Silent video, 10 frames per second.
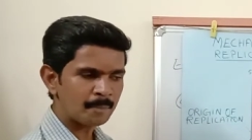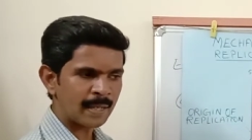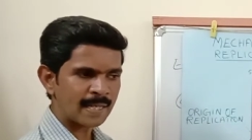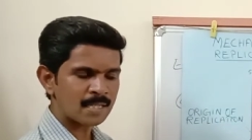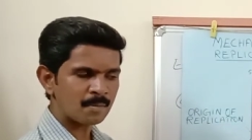
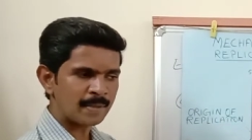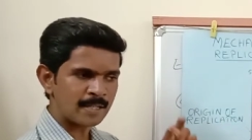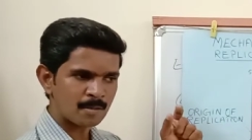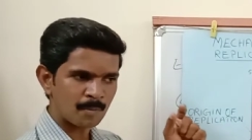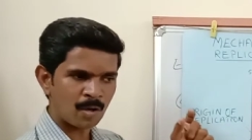Maximum a
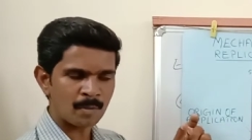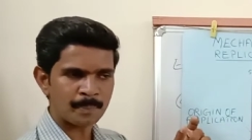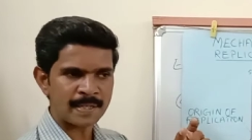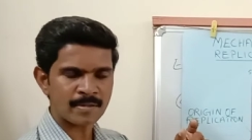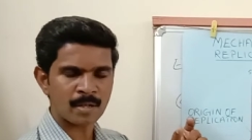small
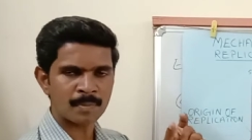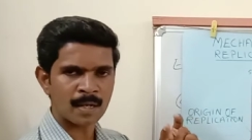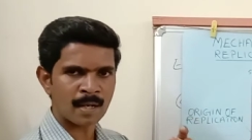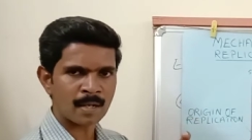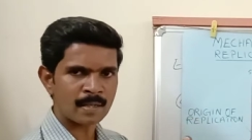piece of the
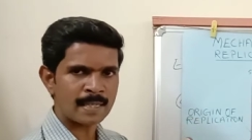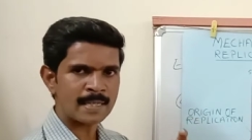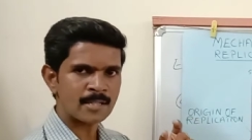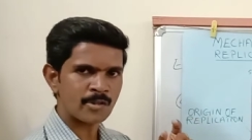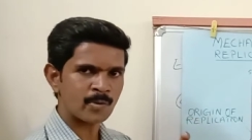
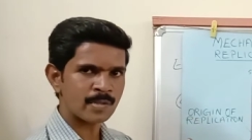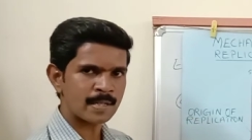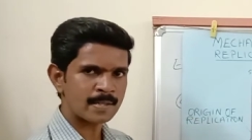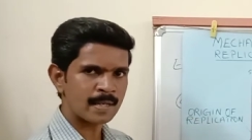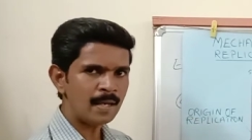RNA is used
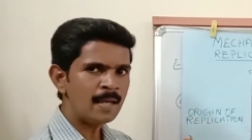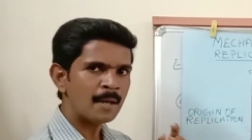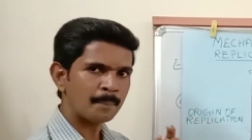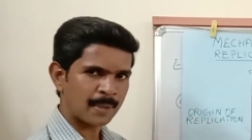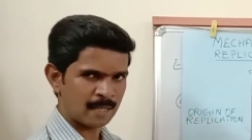as a
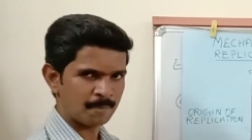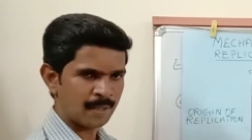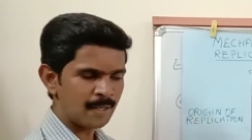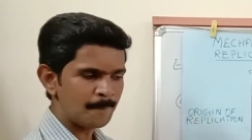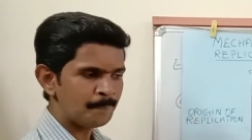
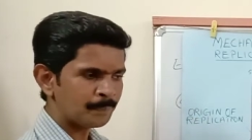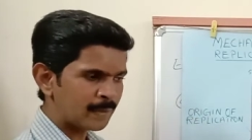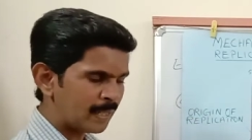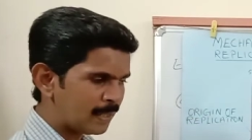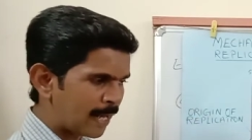primer.
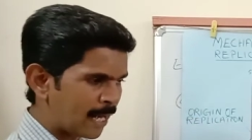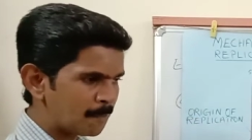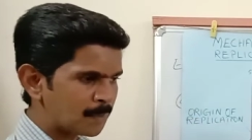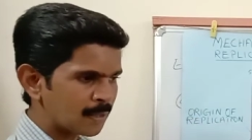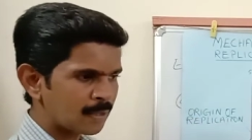Then
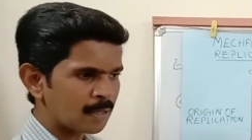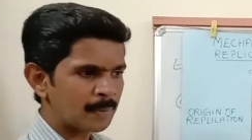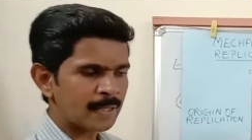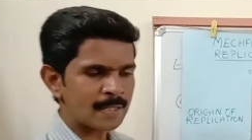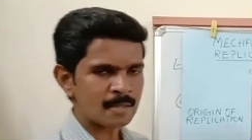after the
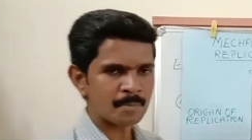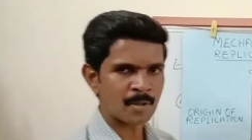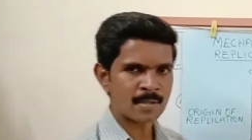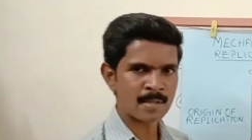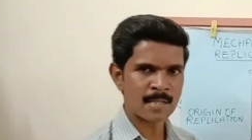replication
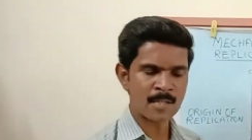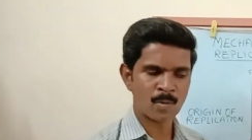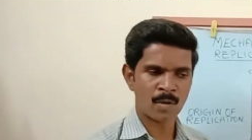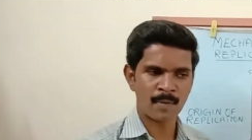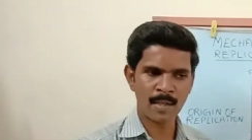process is
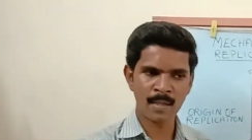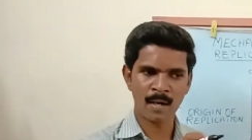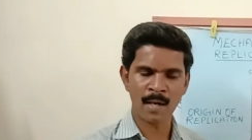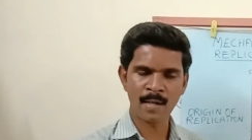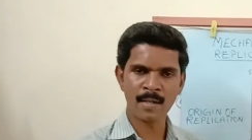over, the
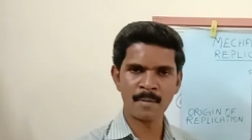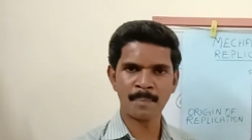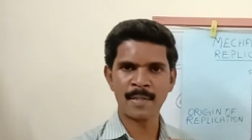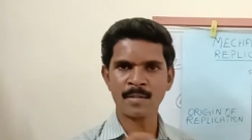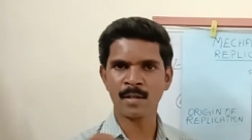RNA
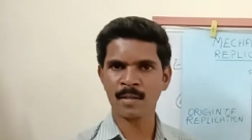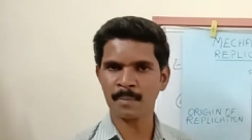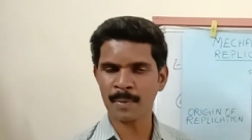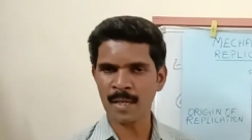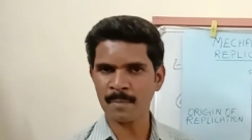piece or the
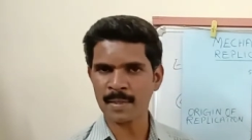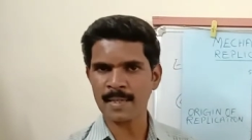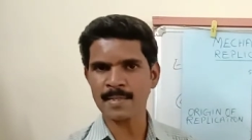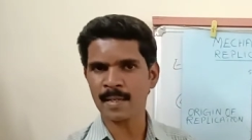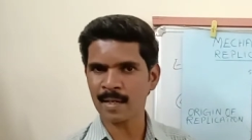primer
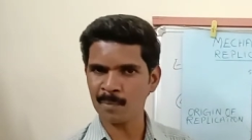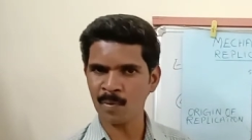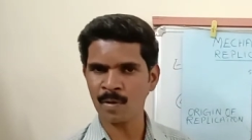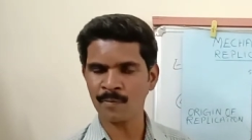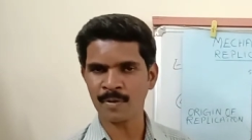is
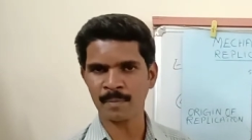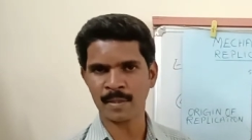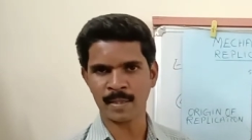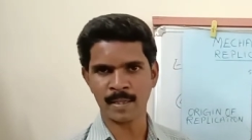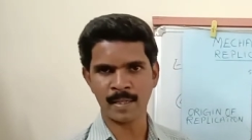removed from the
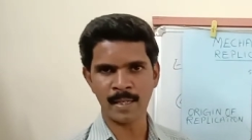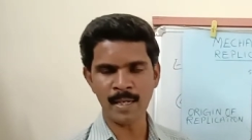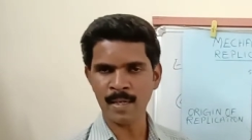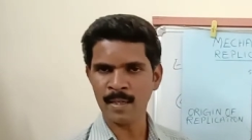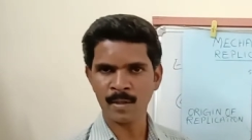DNA.